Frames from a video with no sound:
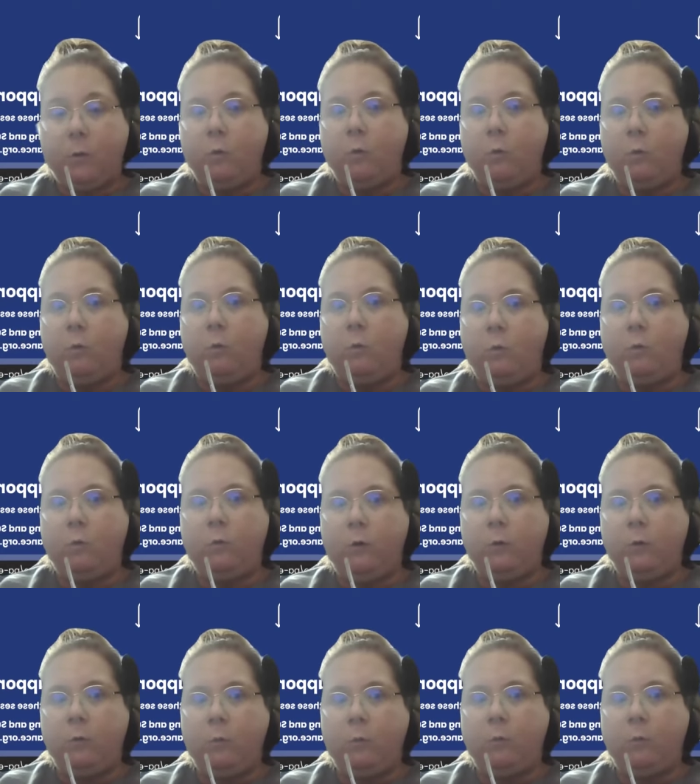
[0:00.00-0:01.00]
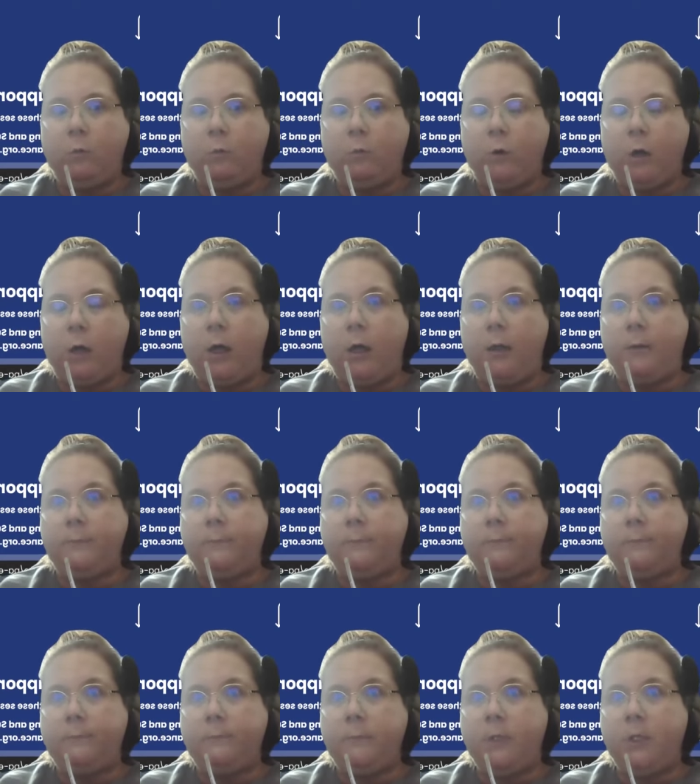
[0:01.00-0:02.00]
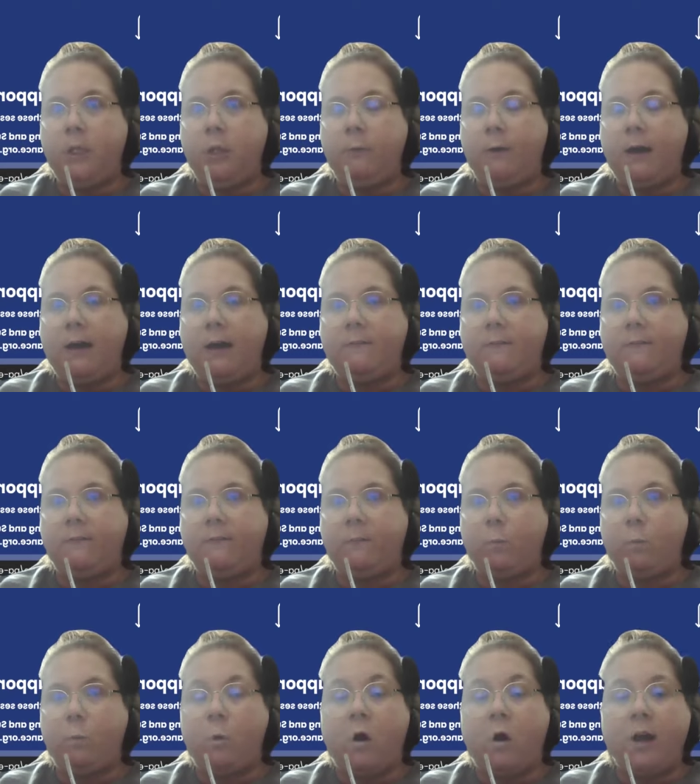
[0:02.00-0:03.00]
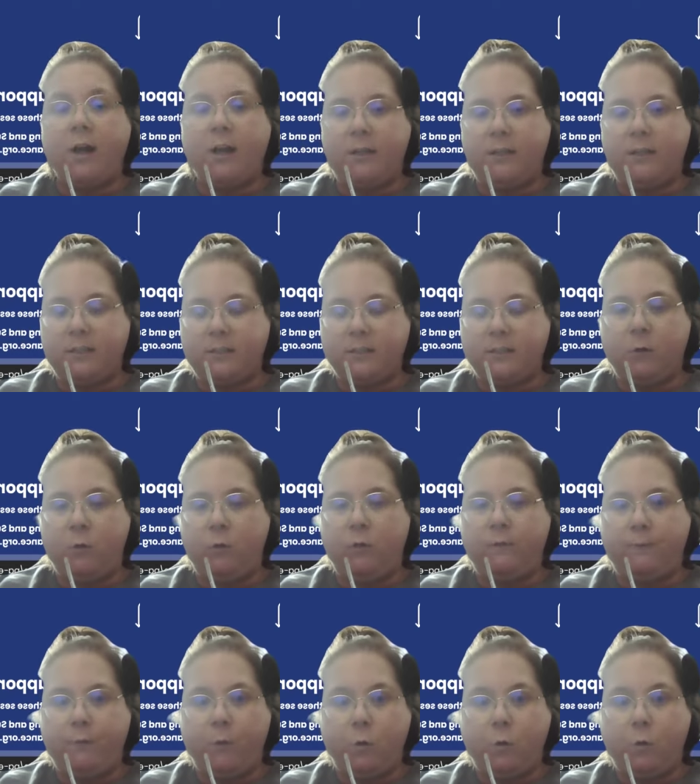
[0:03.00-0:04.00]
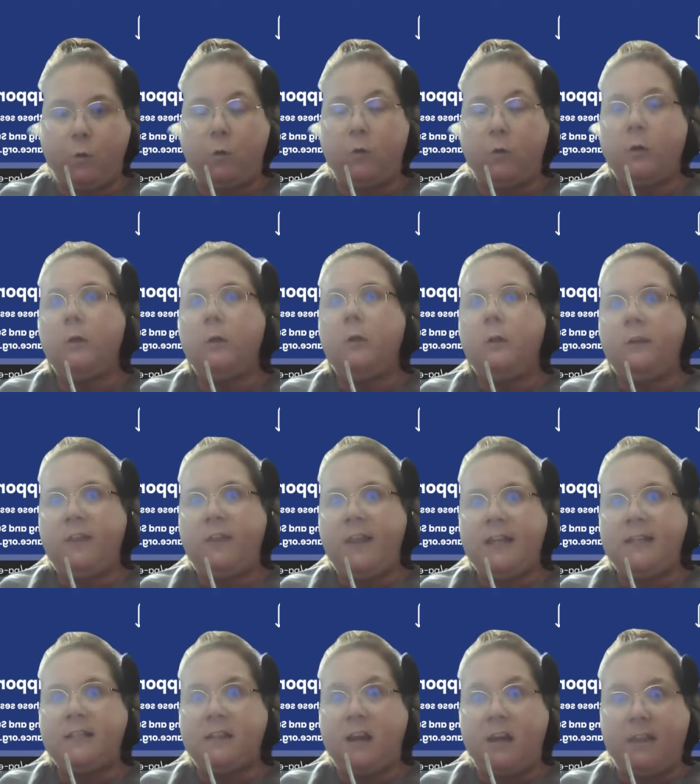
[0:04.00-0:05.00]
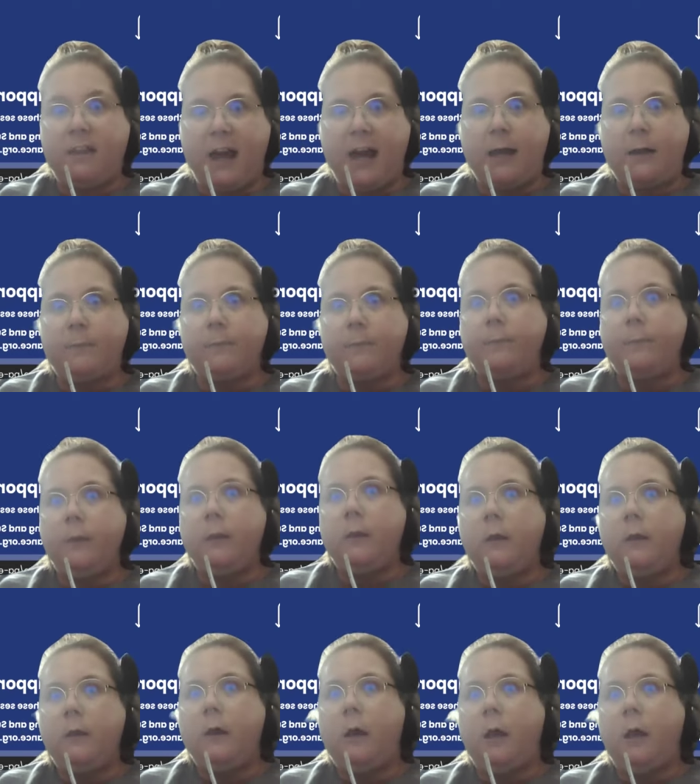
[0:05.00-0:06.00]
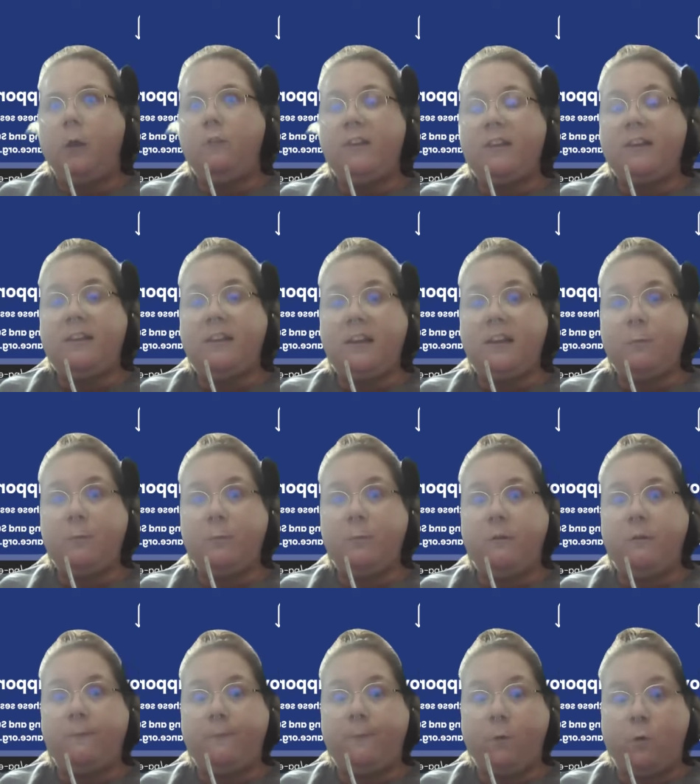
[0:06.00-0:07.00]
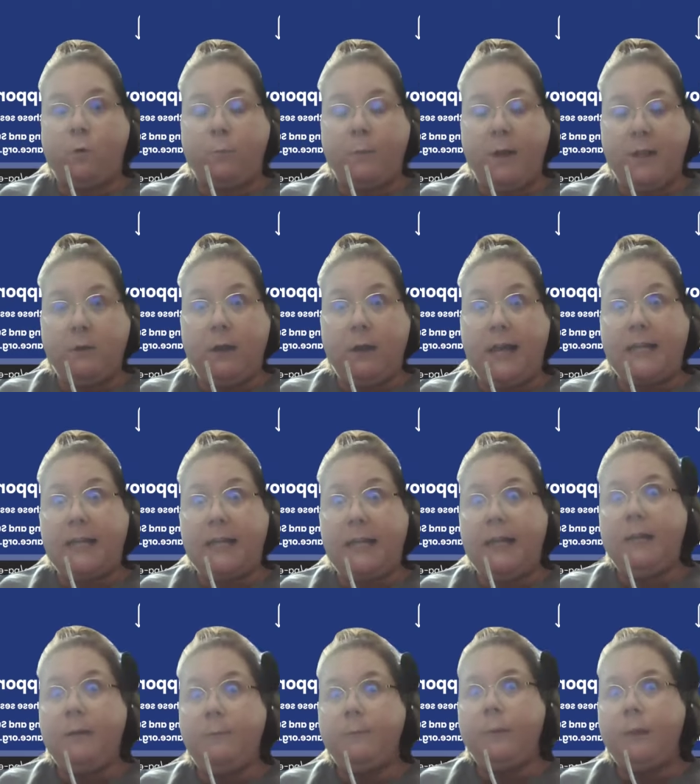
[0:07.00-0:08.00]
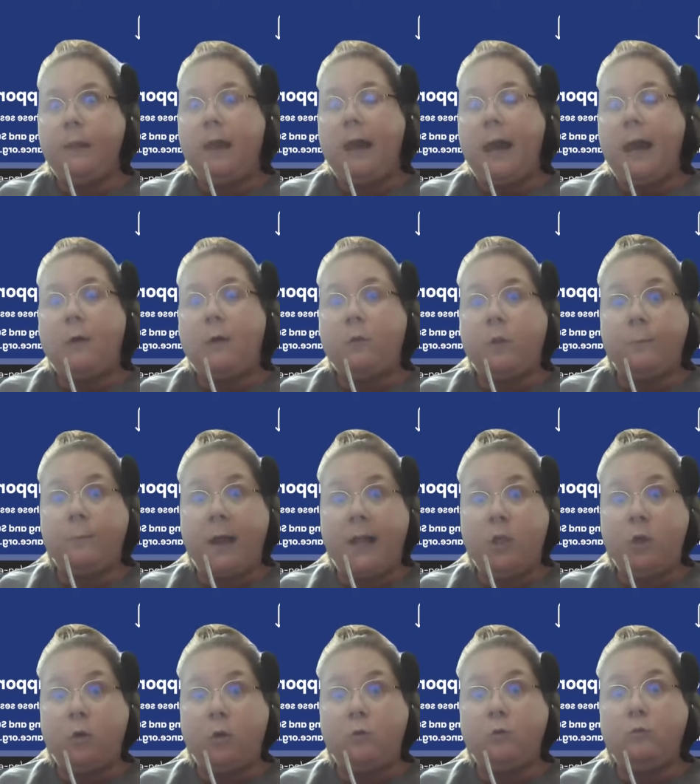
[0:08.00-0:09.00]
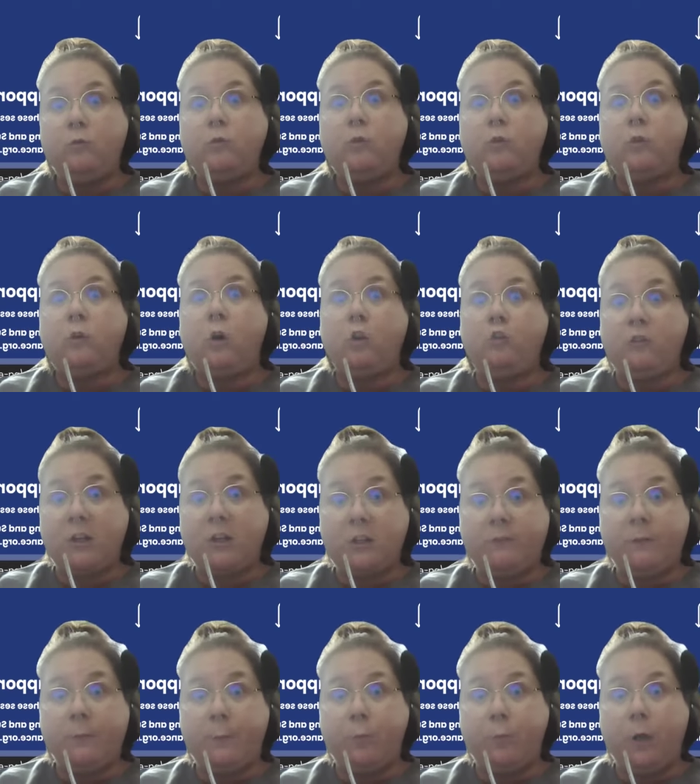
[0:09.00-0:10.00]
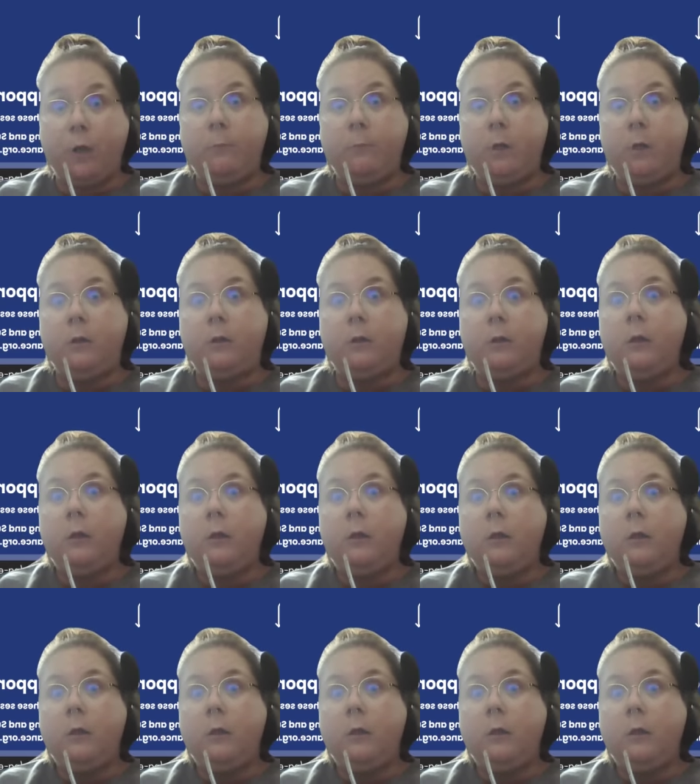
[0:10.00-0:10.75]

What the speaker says: or you have wires on the floor, things like that. Risk assessment for manual handling, house manual, contract of employment,